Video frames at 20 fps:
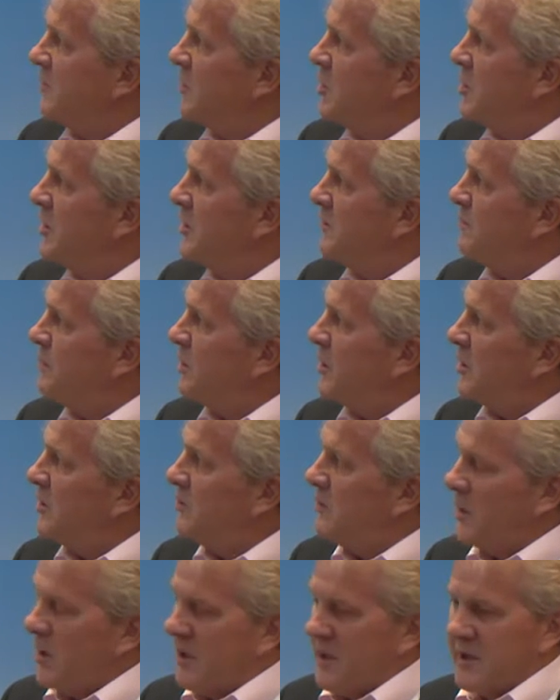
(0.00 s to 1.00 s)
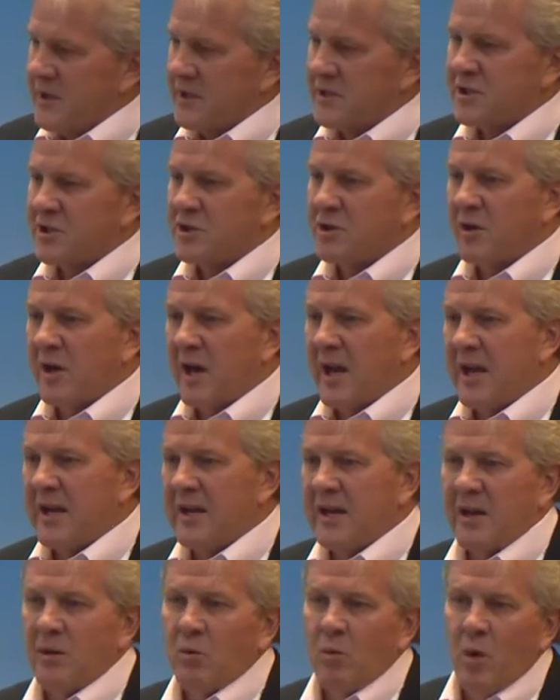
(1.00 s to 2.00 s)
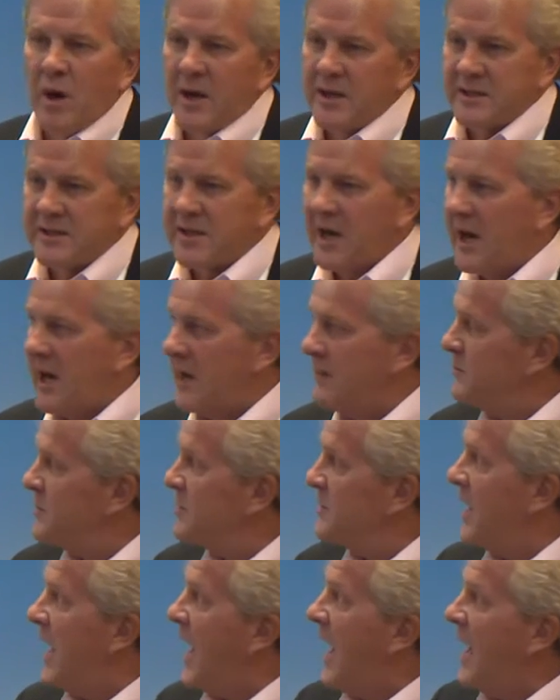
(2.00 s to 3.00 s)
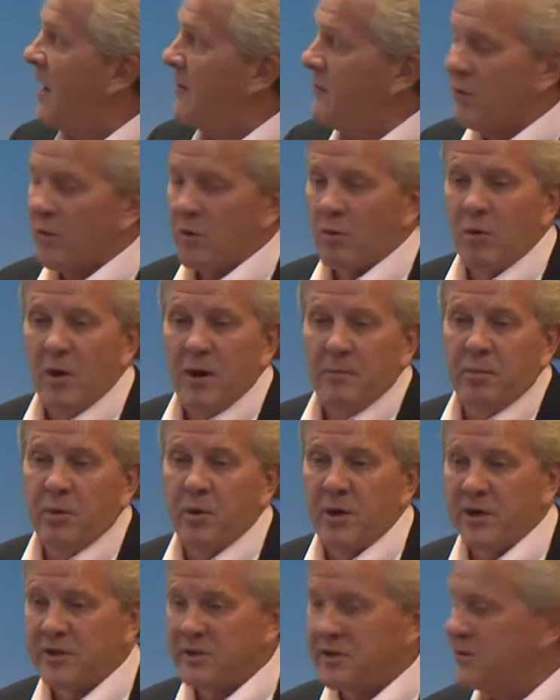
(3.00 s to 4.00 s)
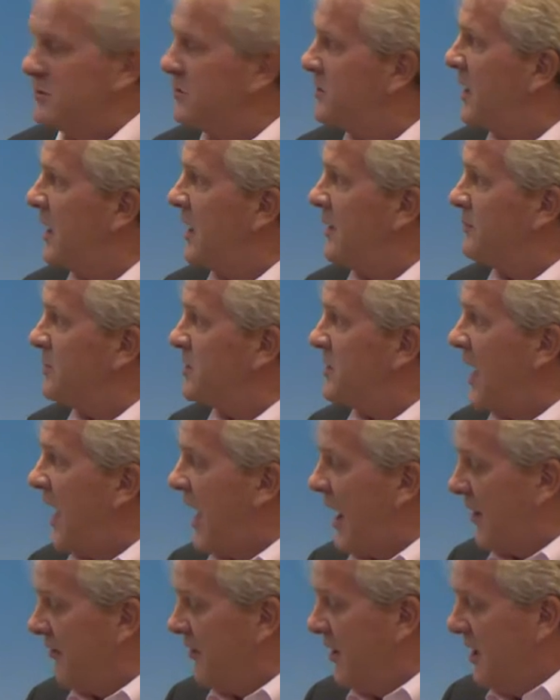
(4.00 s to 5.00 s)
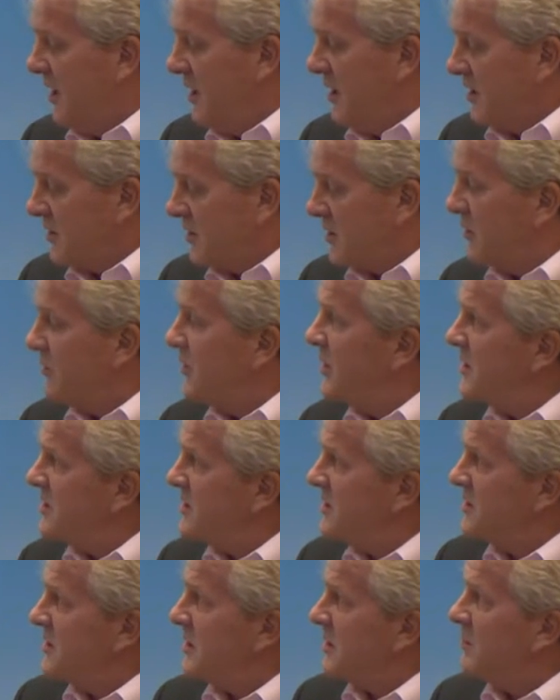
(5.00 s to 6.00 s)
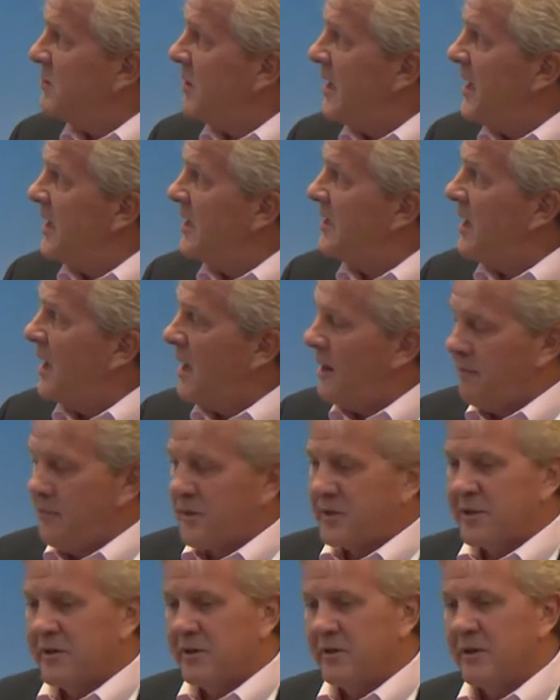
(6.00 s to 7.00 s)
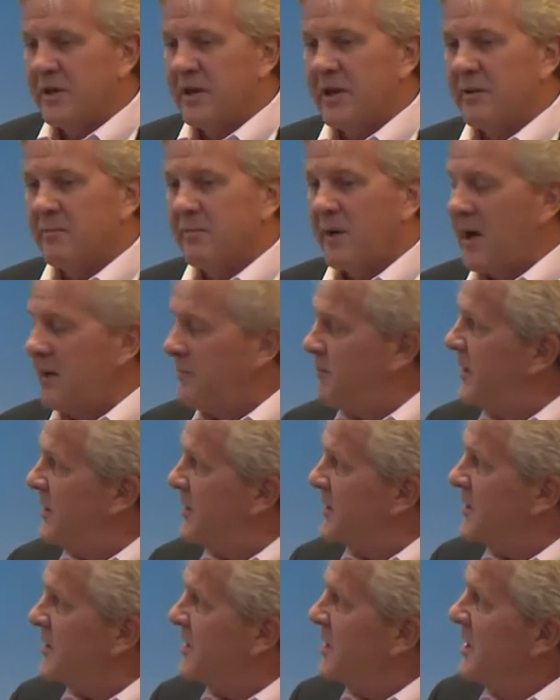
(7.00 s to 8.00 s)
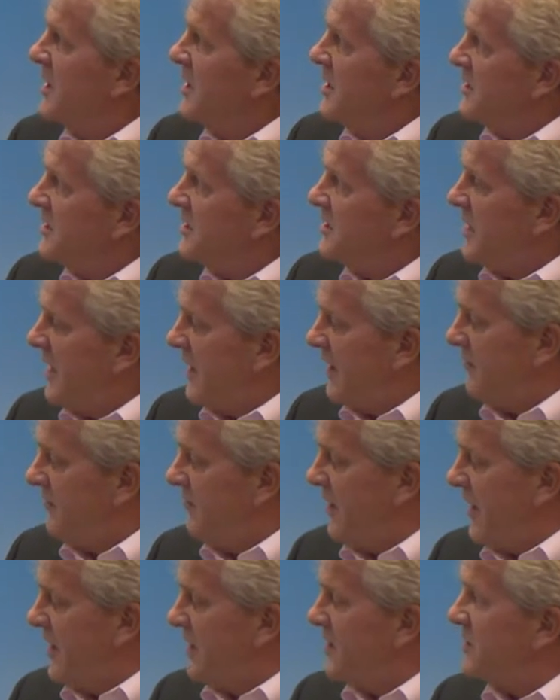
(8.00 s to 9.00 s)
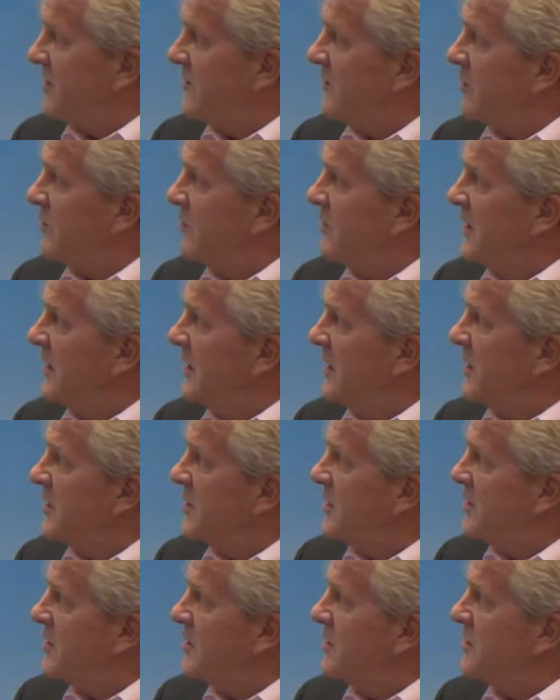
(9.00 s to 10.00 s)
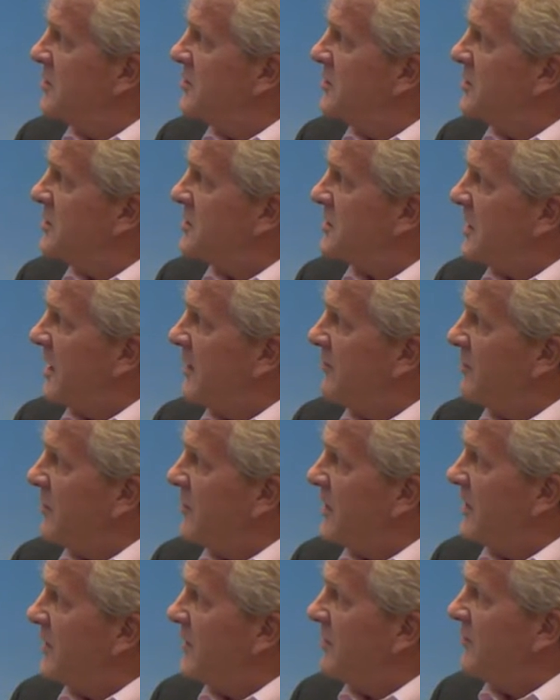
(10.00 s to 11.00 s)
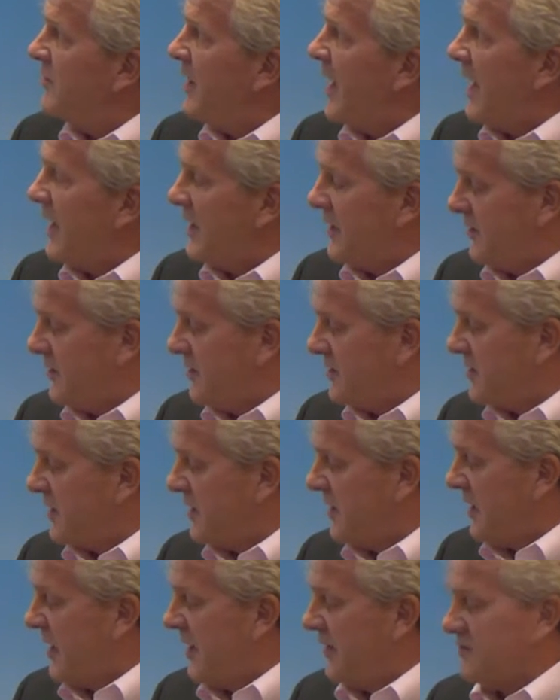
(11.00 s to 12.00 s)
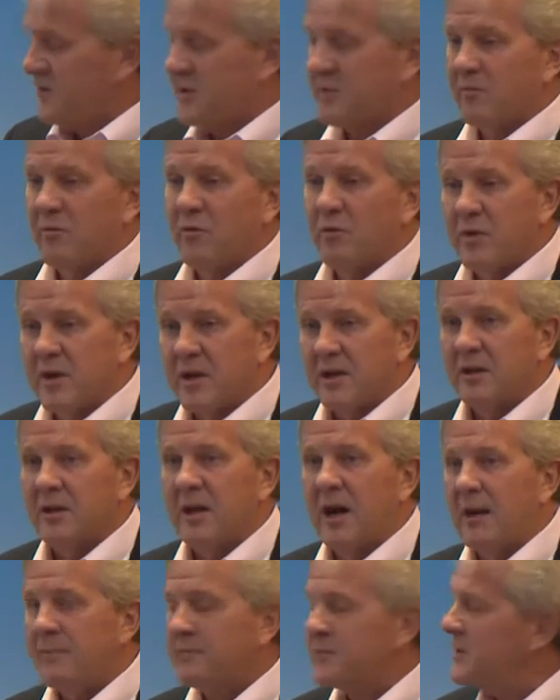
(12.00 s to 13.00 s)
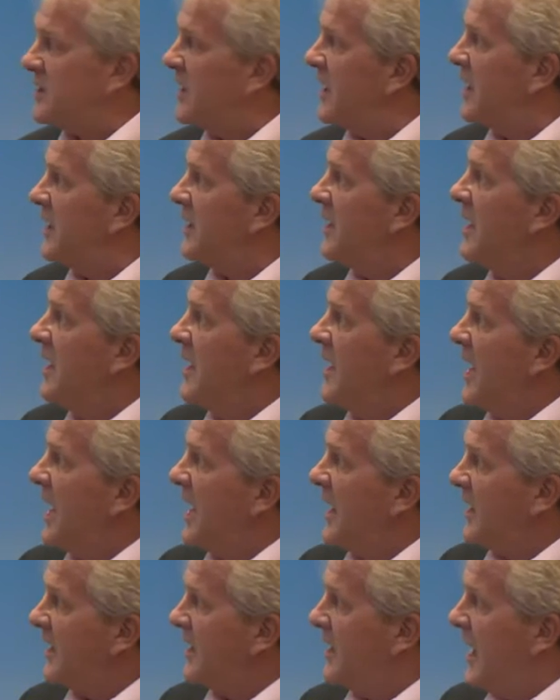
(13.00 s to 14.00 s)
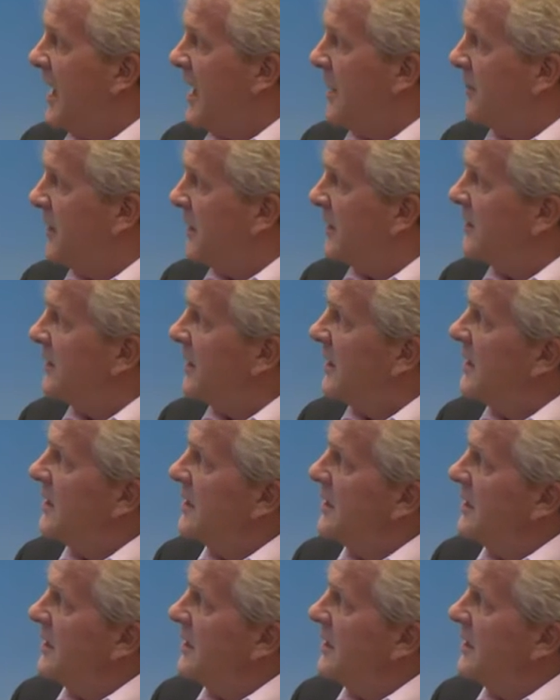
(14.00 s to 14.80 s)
good bull markets trade at 1 times NAV or 1.2 times NAV. So this is a great opportunity, in my opinion, to take advantage of a really good new discovery in Nevada that's going to have some real upside economically.